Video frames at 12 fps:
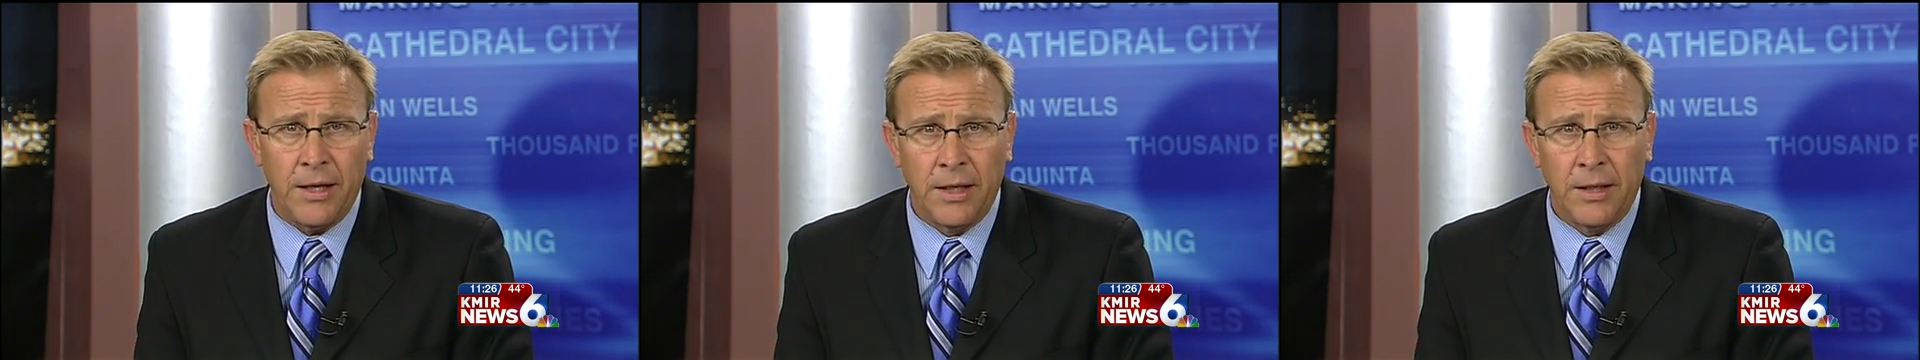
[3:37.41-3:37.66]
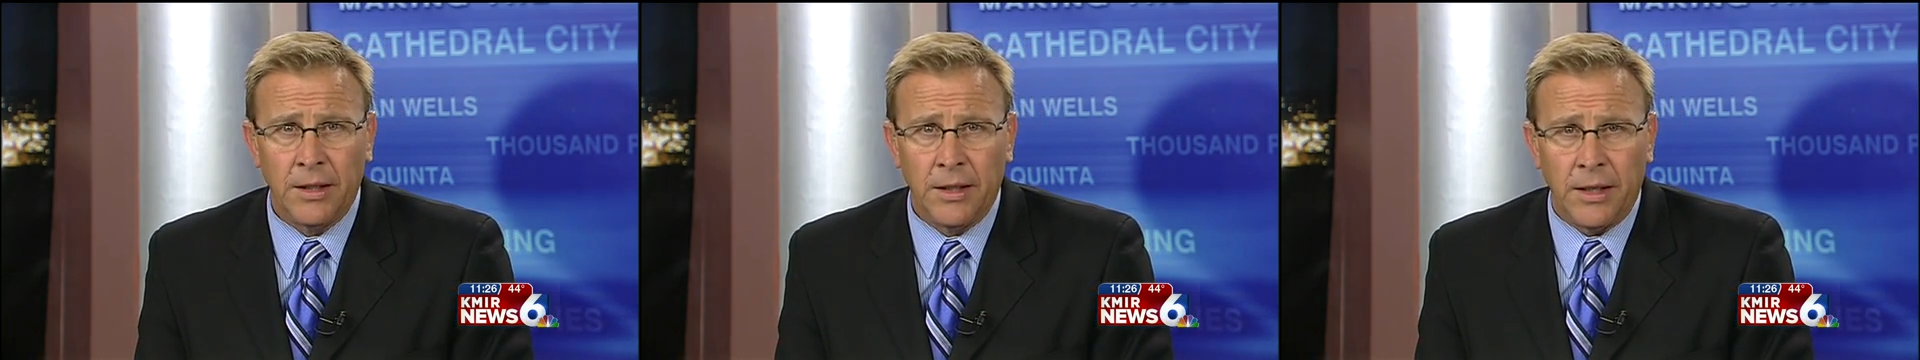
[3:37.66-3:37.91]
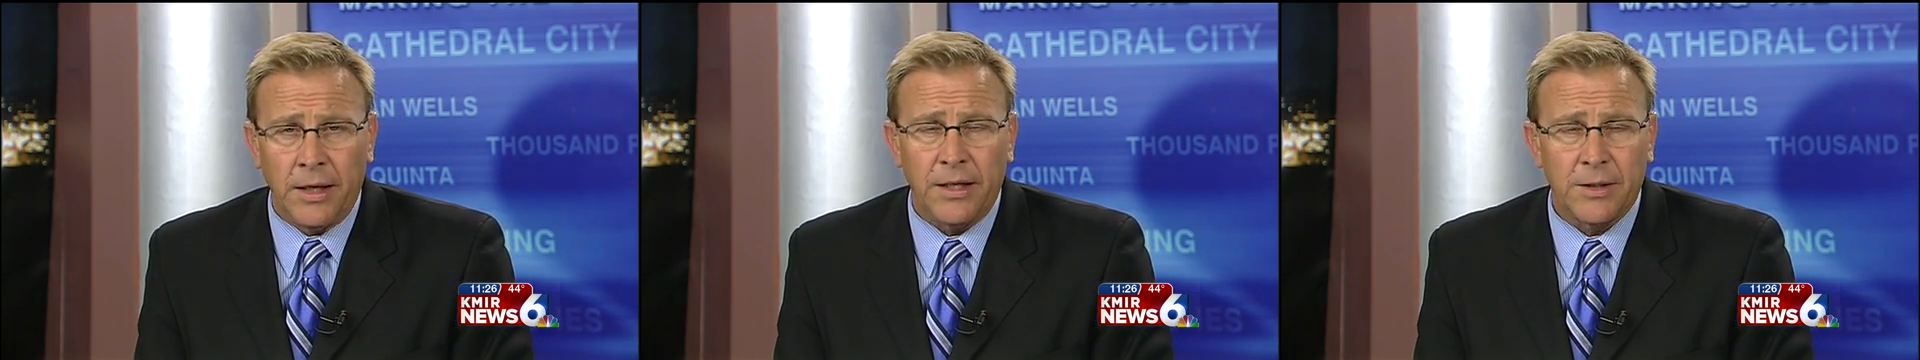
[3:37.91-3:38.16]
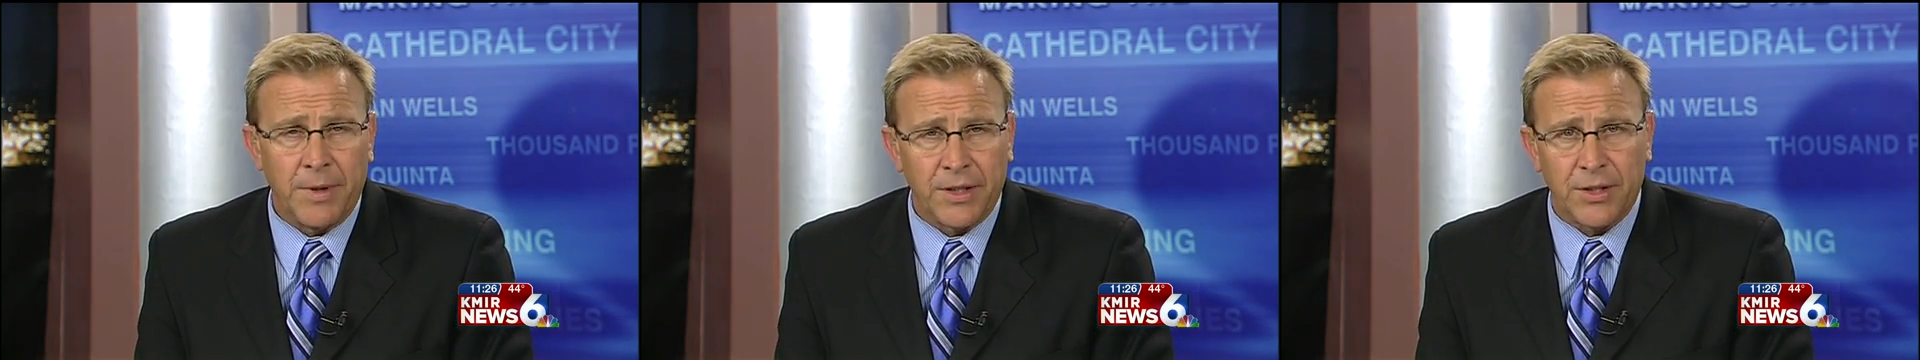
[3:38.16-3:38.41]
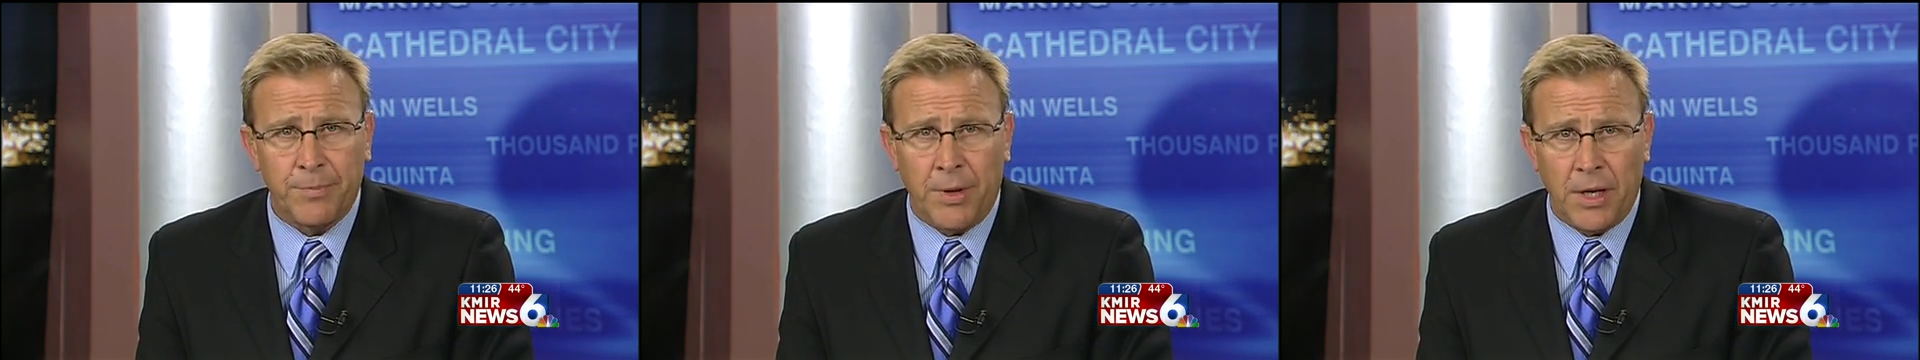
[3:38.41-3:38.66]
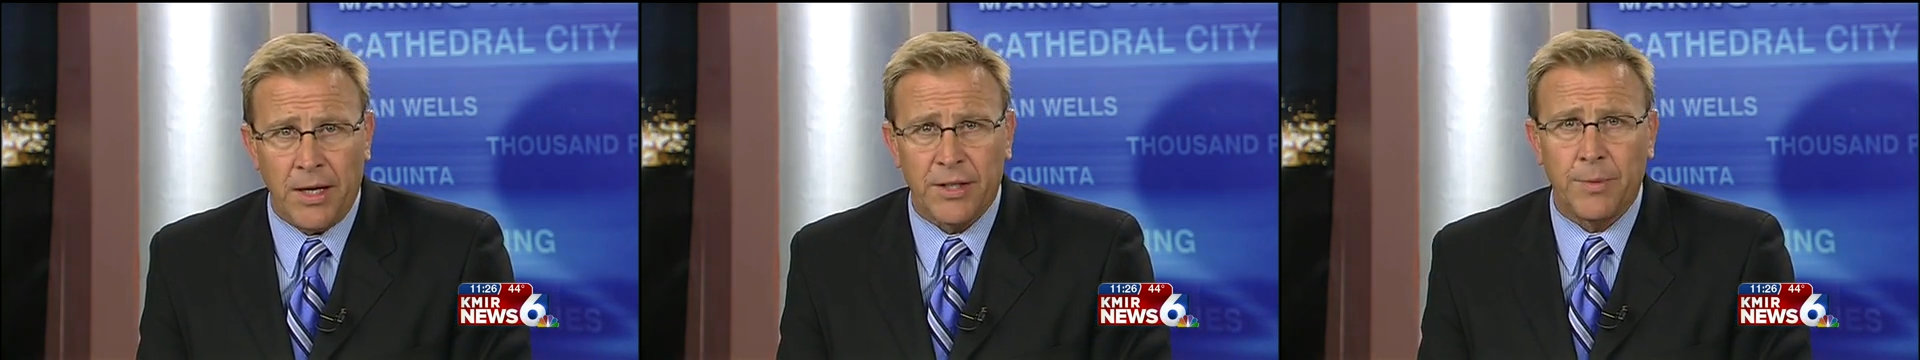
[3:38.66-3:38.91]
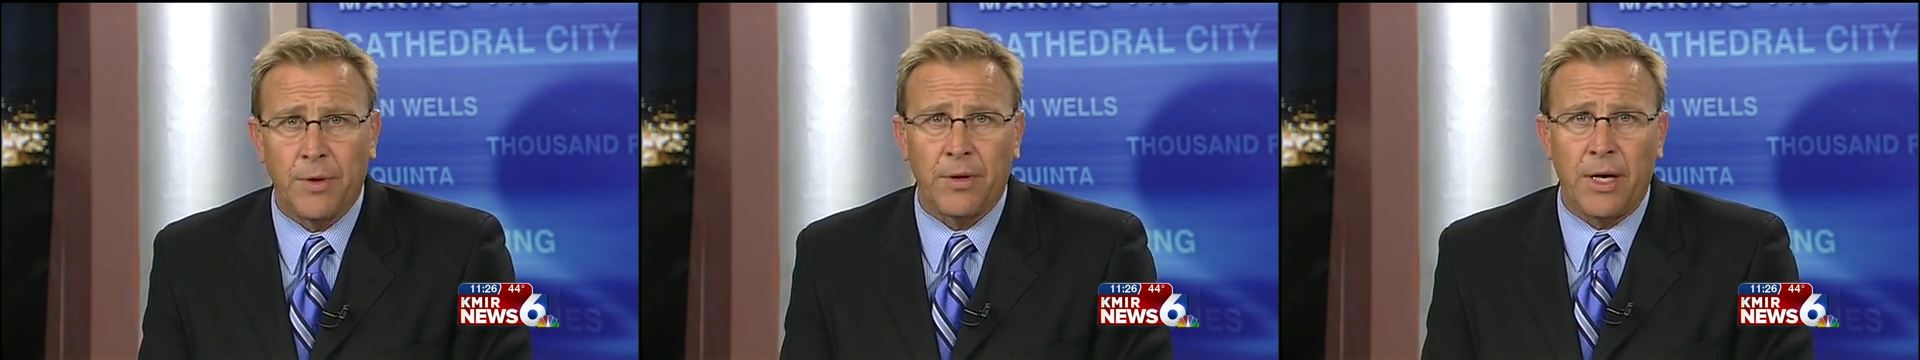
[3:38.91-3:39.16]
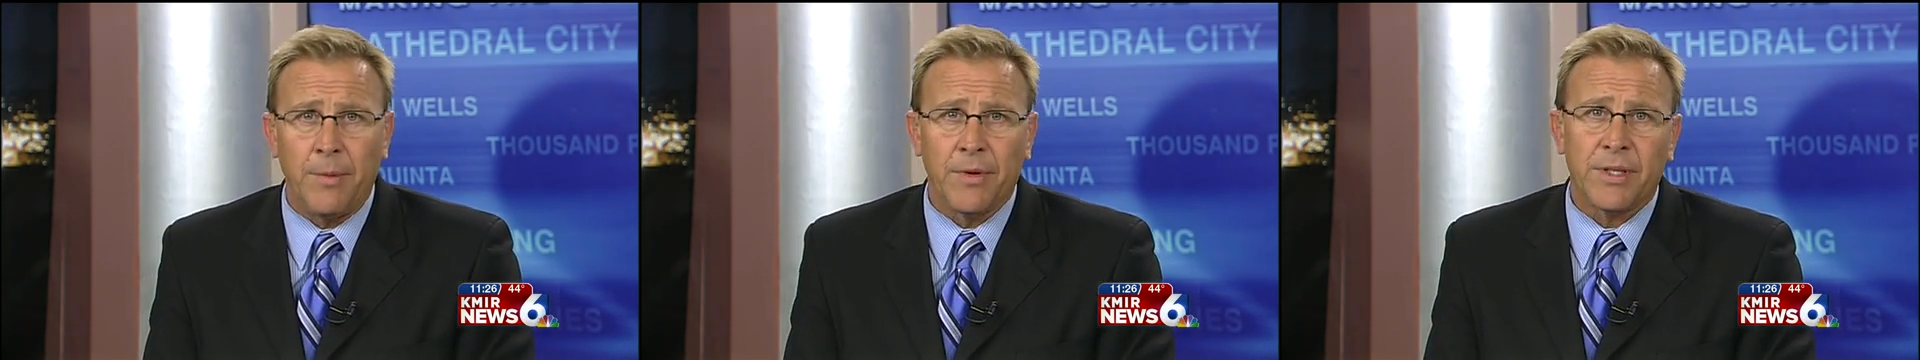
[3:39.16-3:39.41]
and as much as possible,
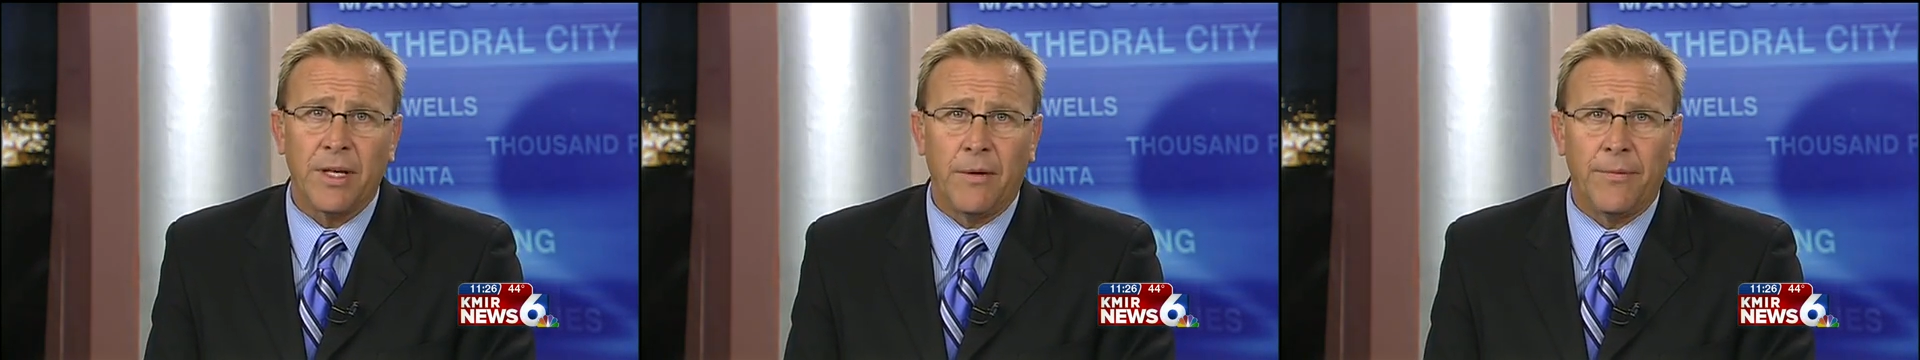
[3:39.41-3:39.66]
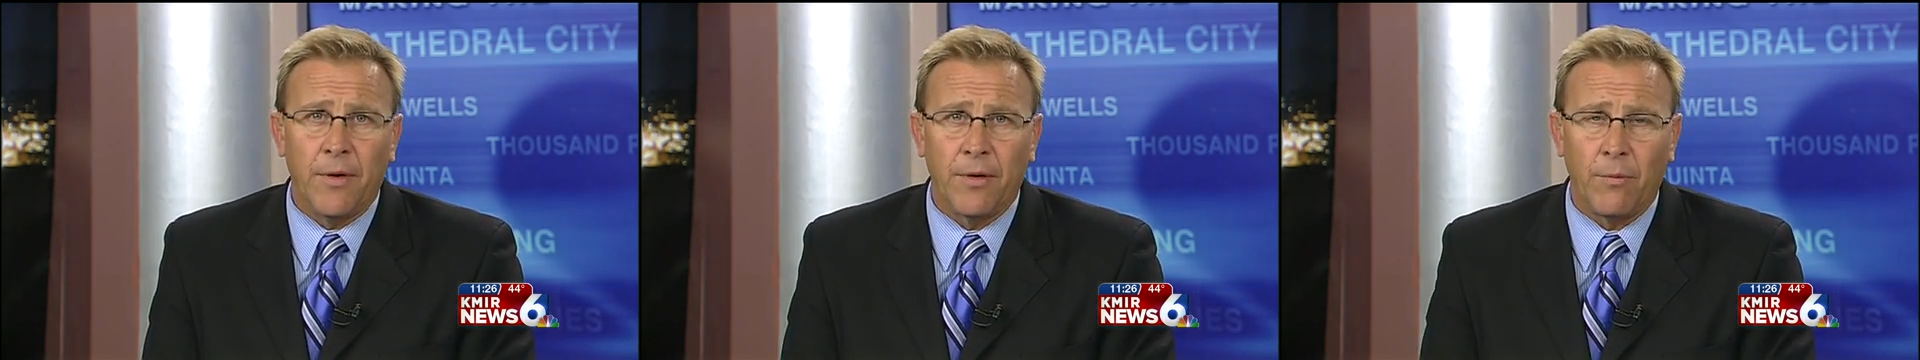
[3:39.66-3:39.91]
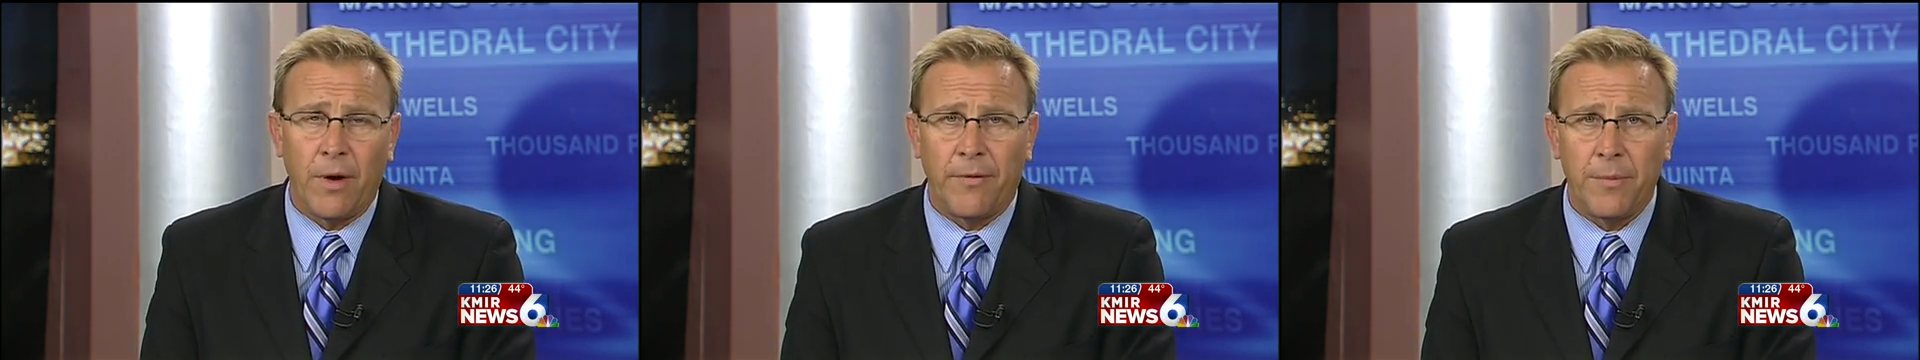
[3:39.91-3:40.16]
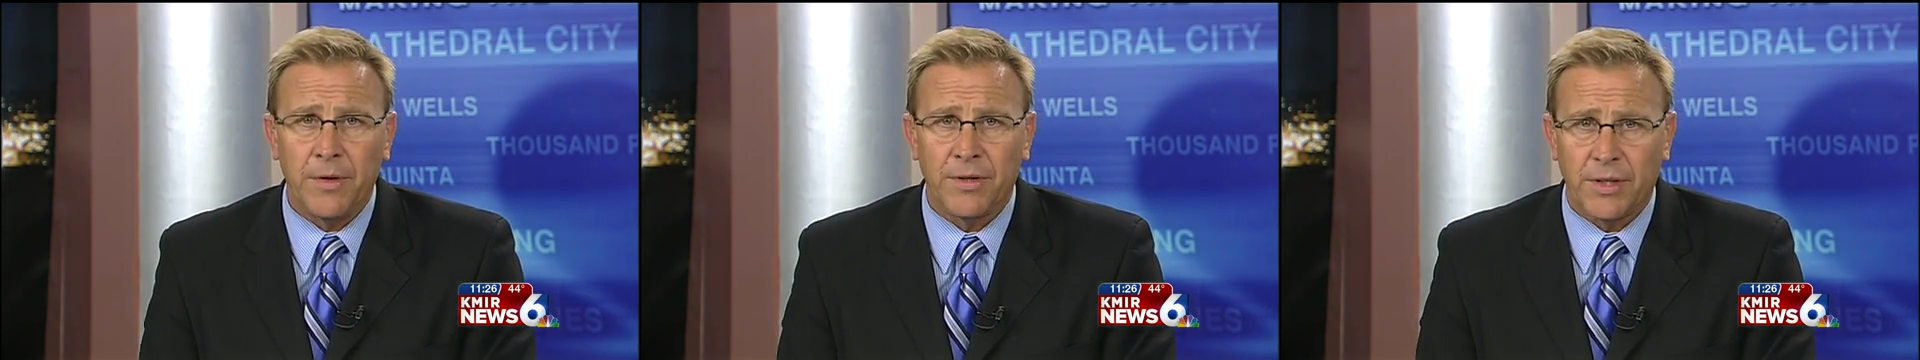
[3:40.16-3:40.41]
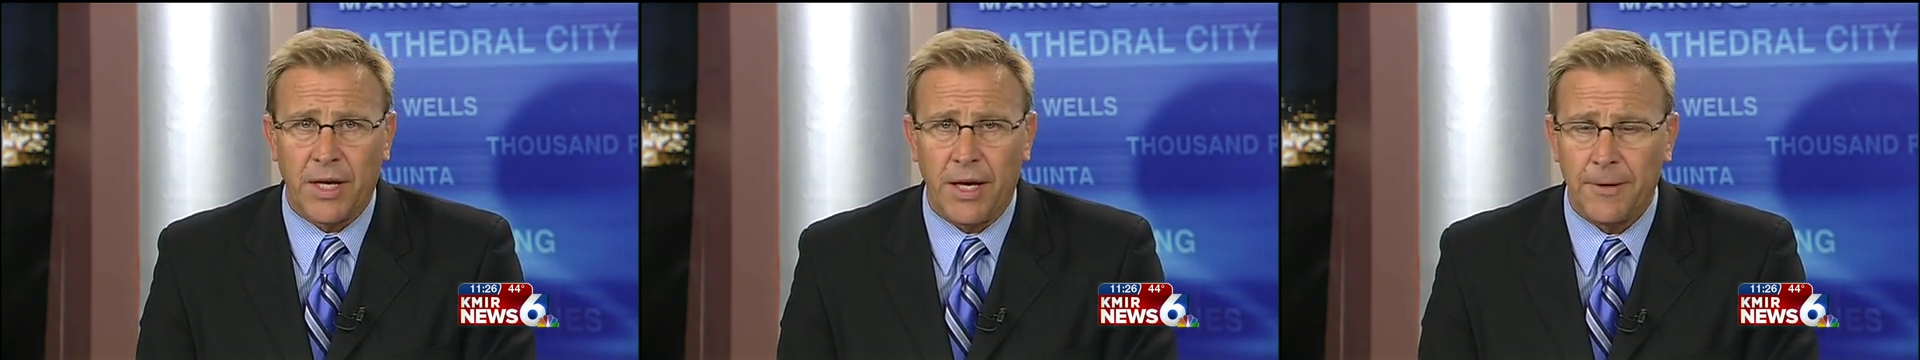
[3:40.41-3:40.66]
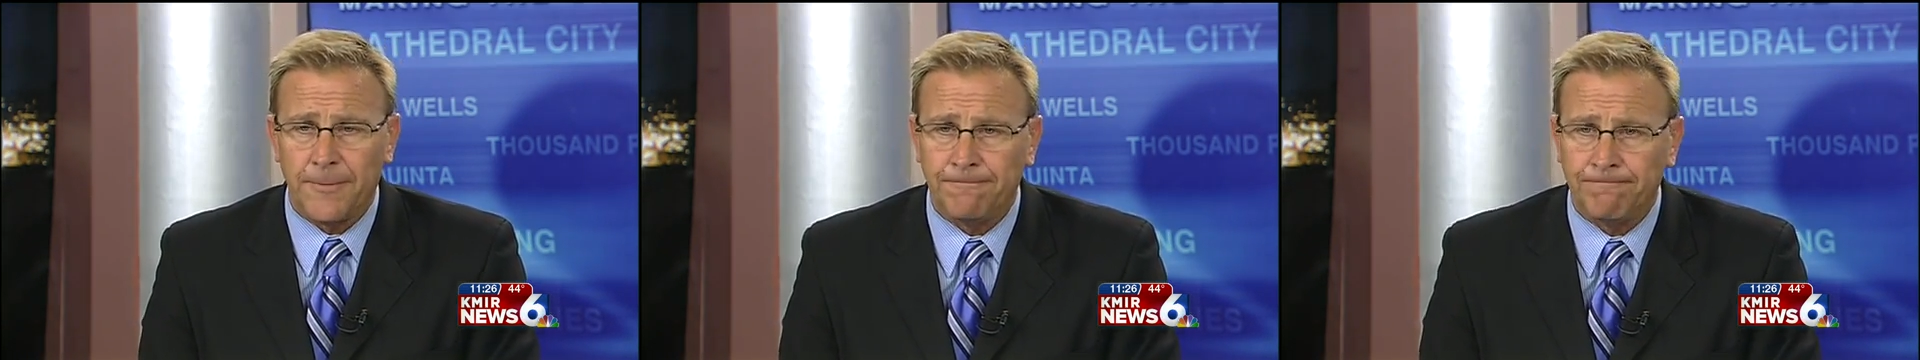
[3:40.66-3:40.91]
keep your cell phone away from your skin.